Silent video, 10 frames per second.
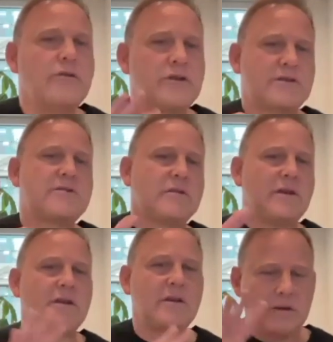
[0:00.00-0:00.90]
you just
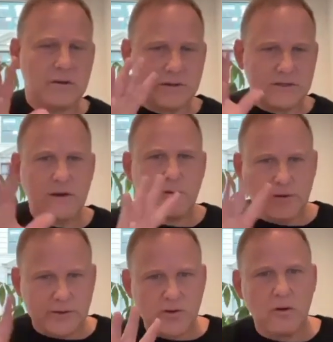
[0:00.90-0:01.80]
say
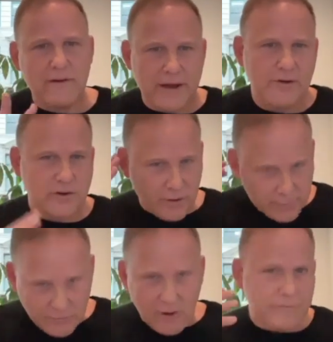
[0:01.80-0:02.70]
what those core values
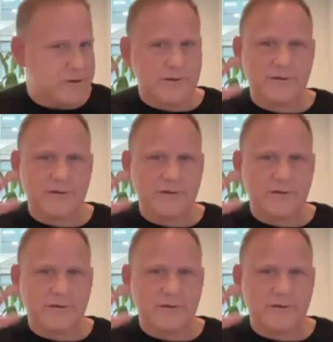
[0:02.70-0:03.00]
are? Just